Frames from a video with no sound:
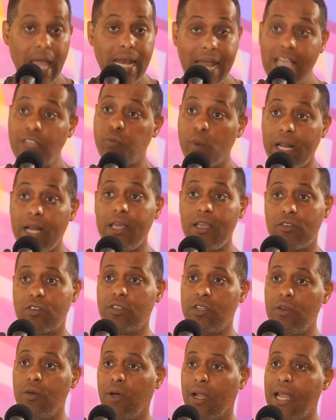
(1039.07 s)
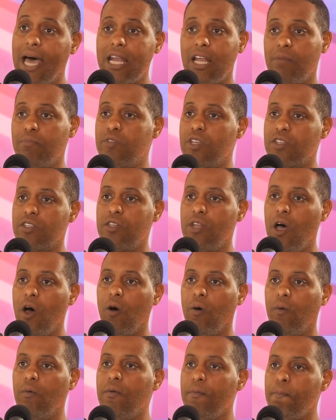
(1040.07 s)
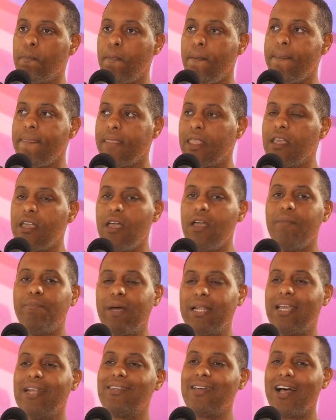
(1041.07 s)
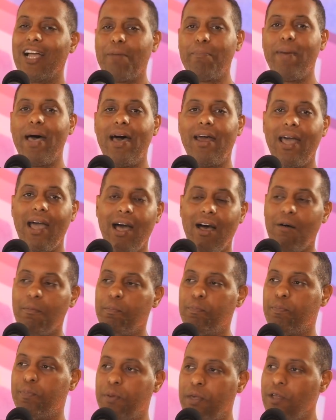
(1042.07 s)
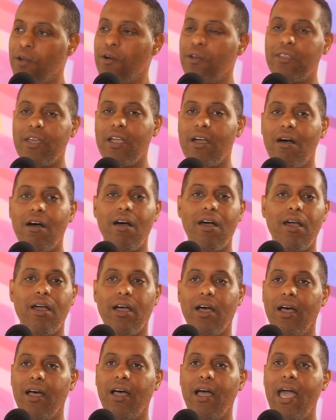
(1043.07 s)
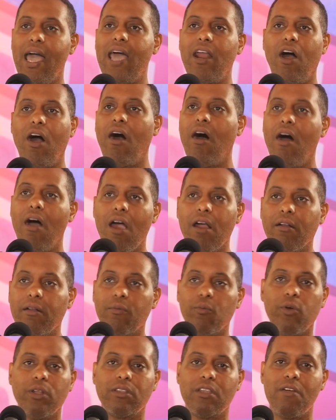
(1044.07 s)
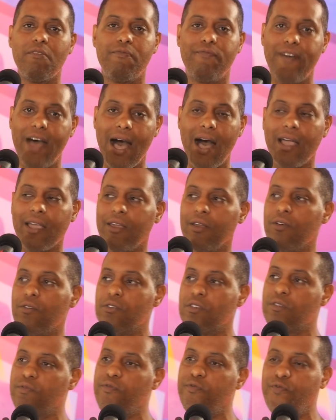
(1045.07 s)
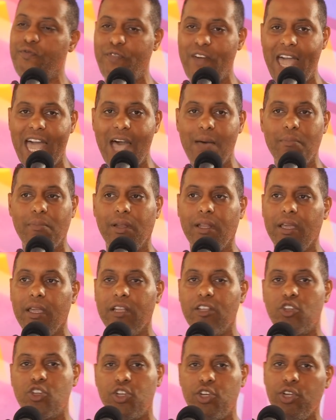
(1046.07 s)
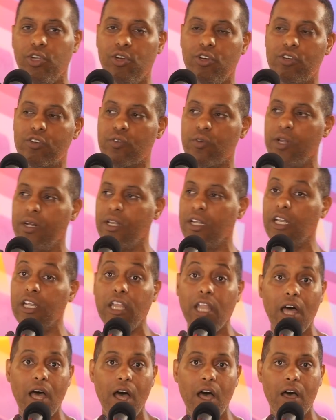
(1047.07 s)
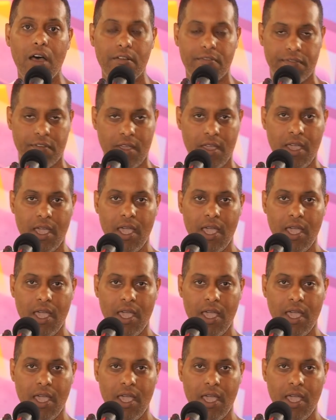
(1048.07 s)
And that's what it is, too. A lot of them just know. Yeah. But they talk about how pure they are uh, at heart with their values, family, children, love.